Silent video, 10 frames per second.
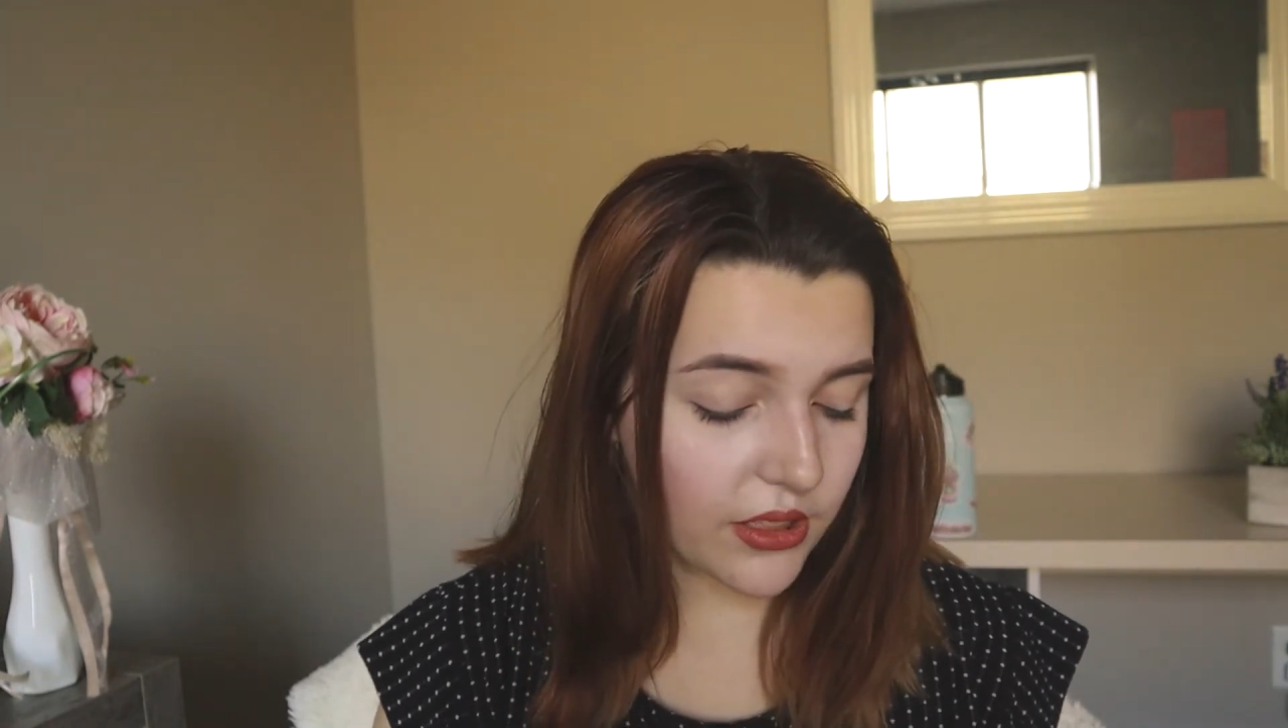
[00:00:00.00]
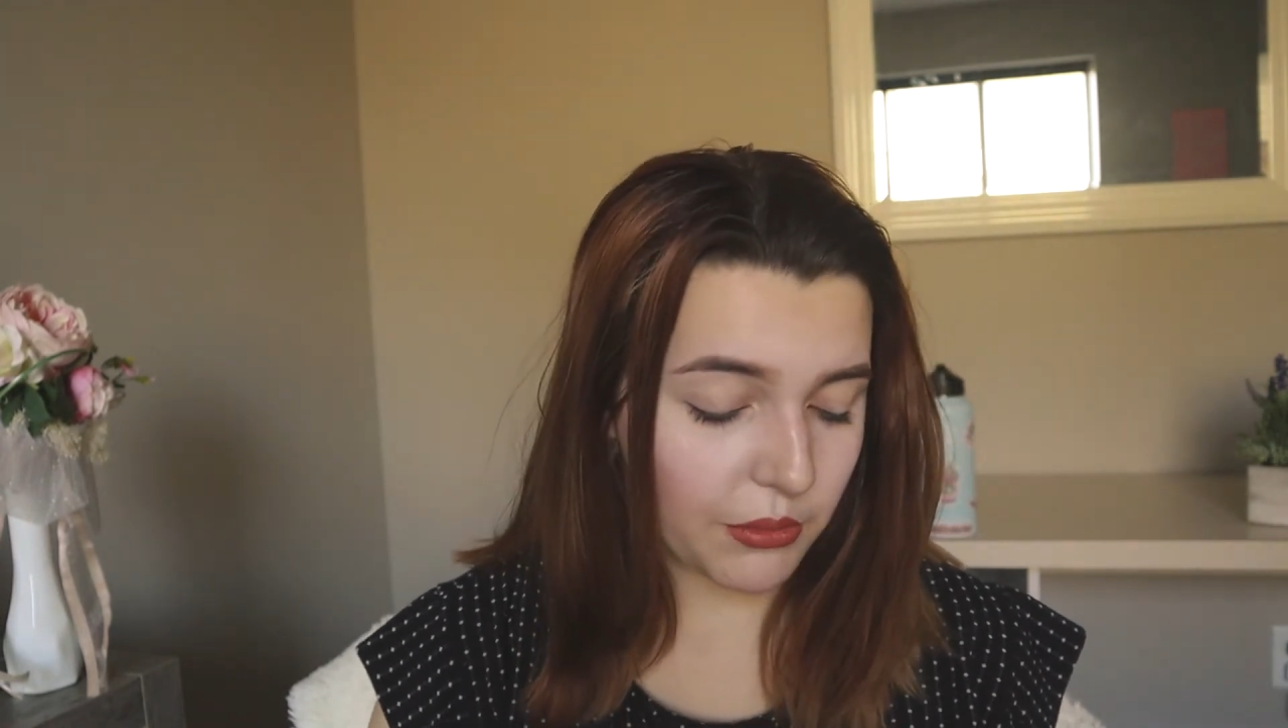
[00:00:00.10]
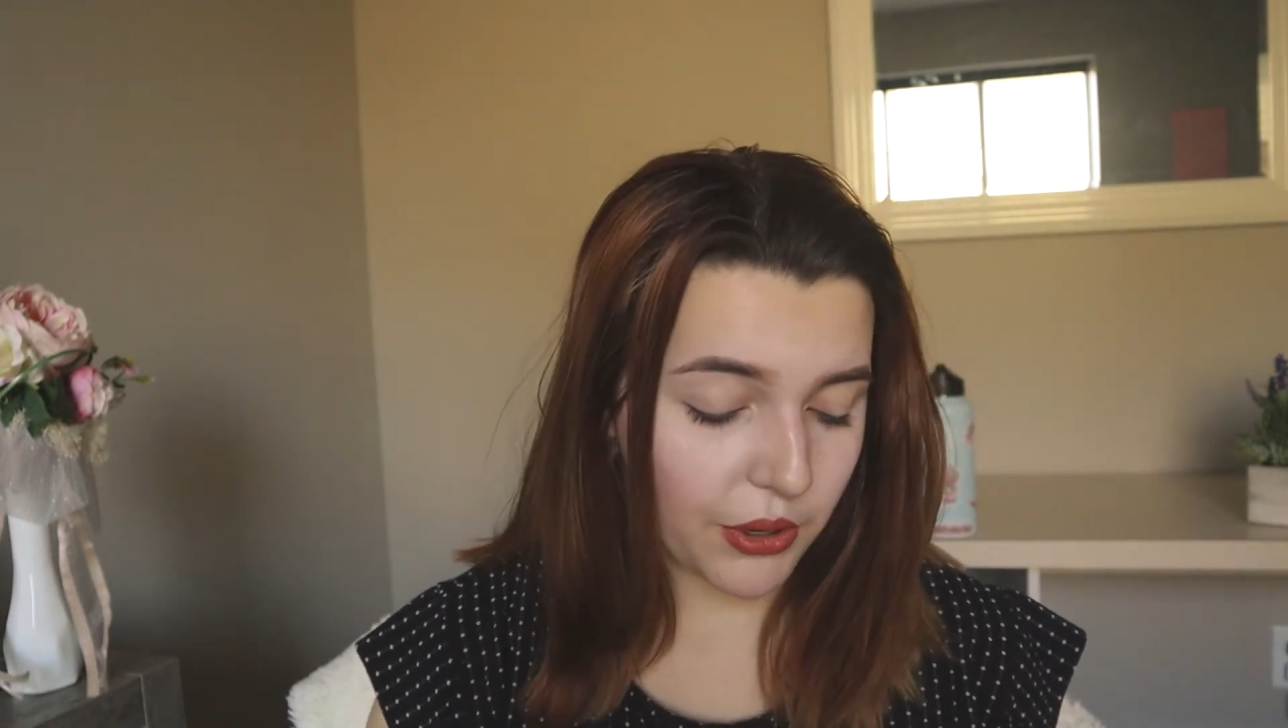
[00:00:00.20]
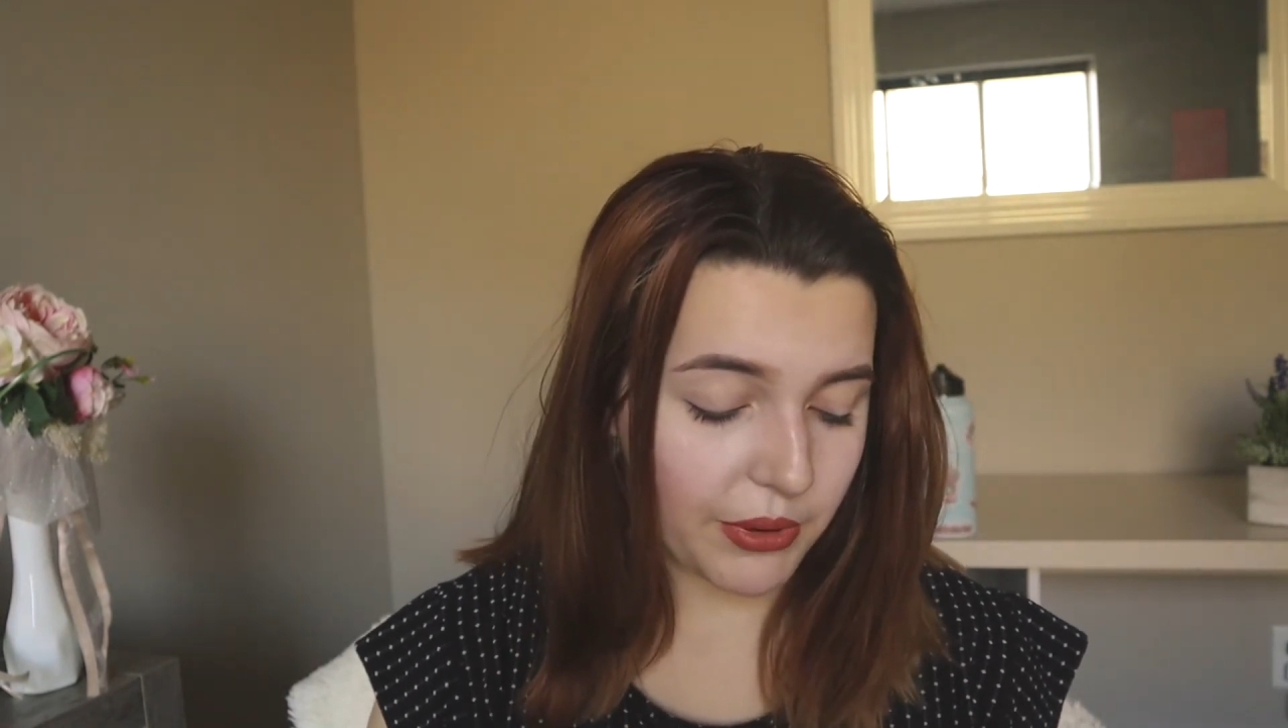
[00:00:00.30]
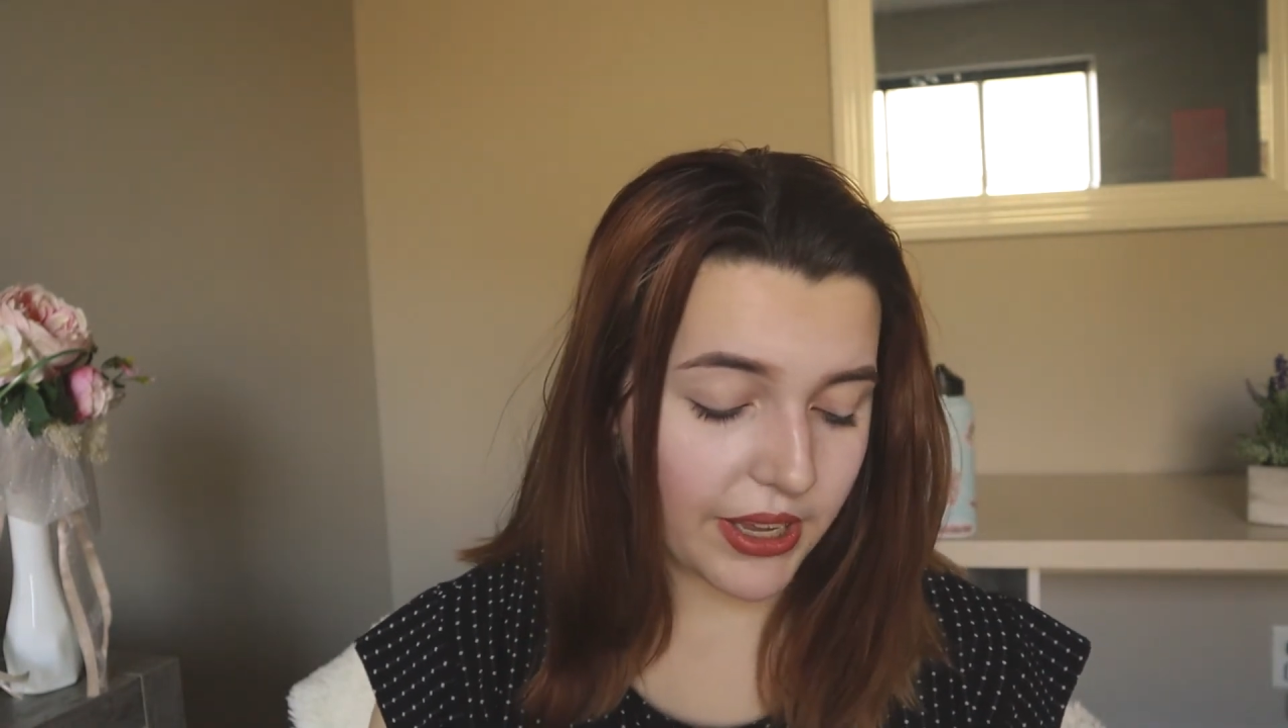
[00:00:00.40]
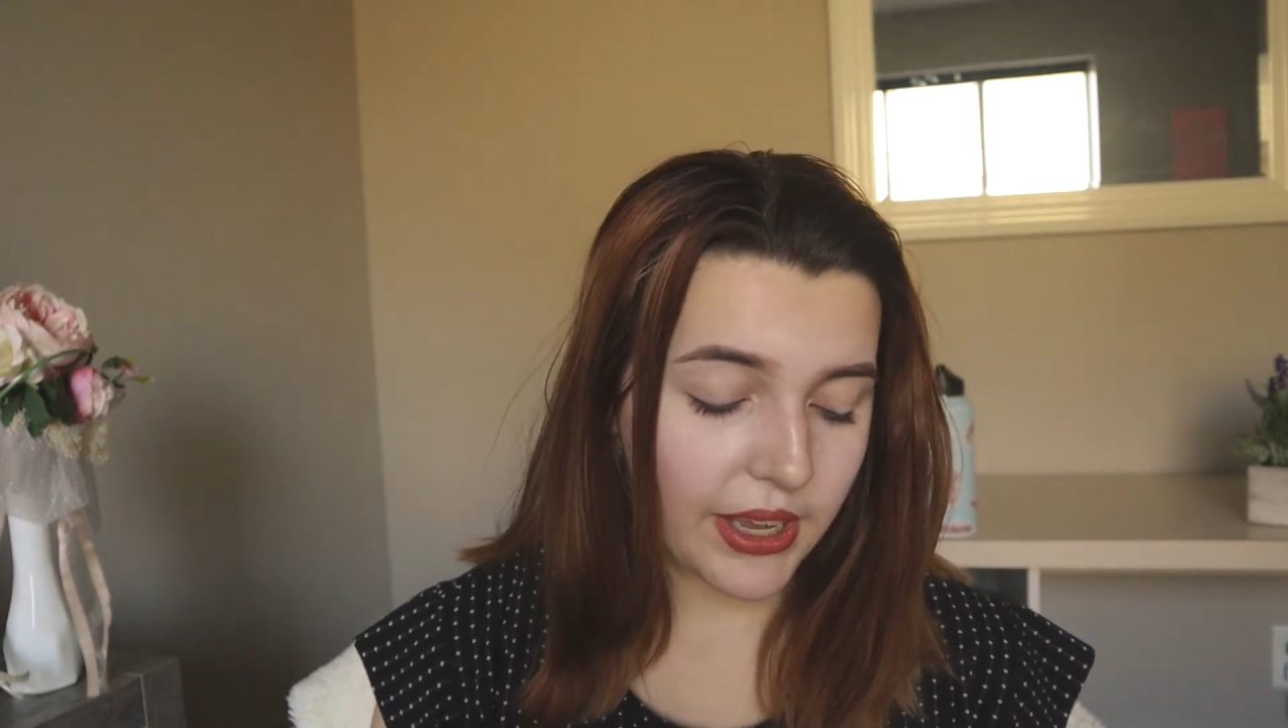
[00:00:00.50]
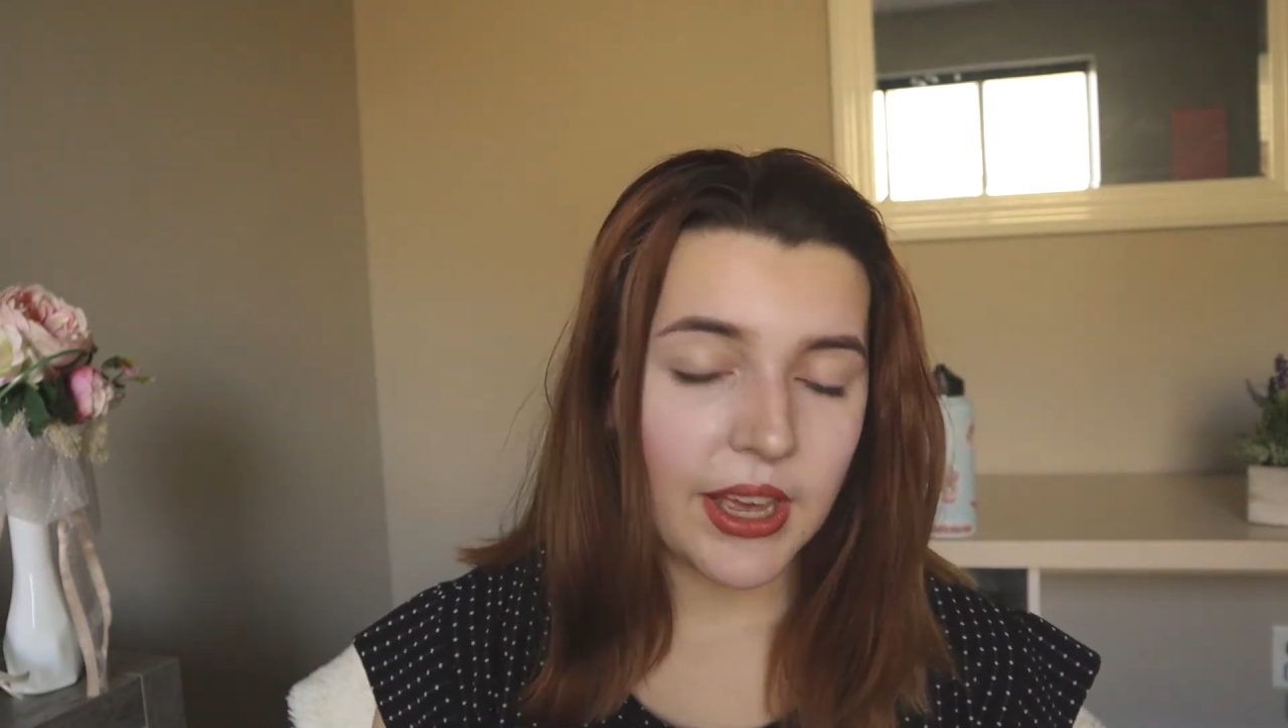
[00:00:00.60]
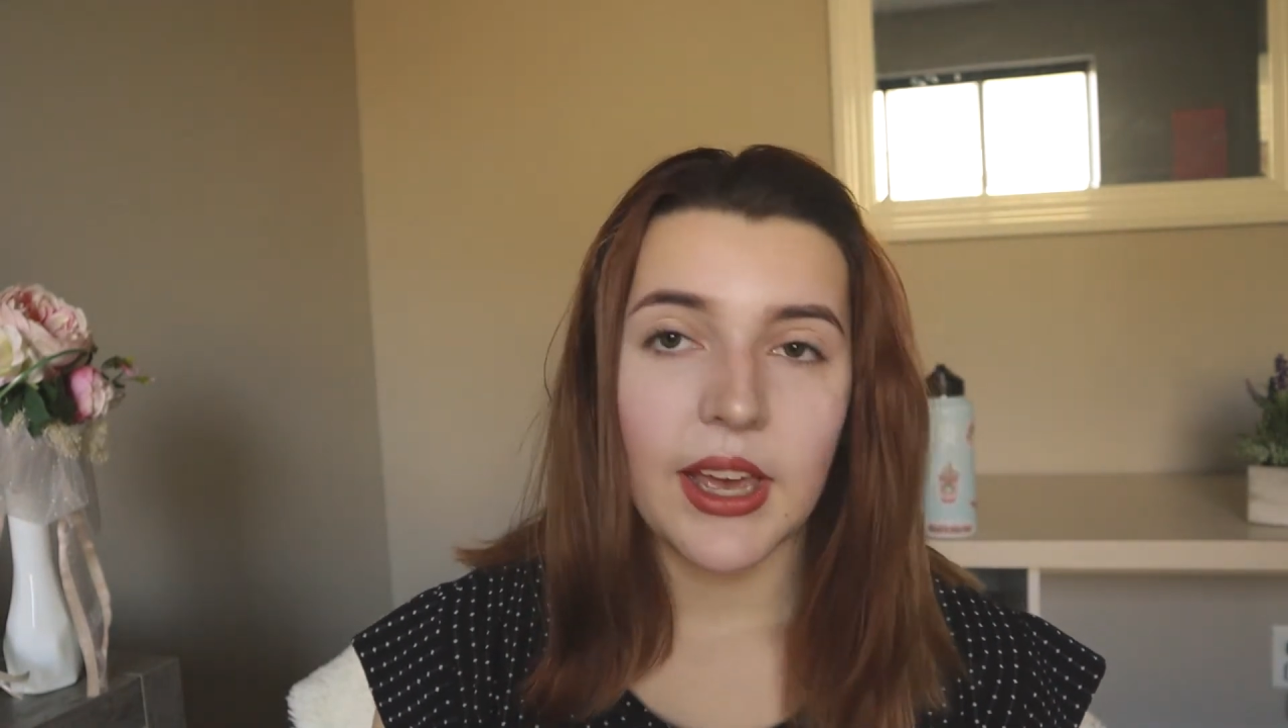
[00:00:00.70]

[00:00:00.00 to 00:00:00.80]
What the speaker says: the moment.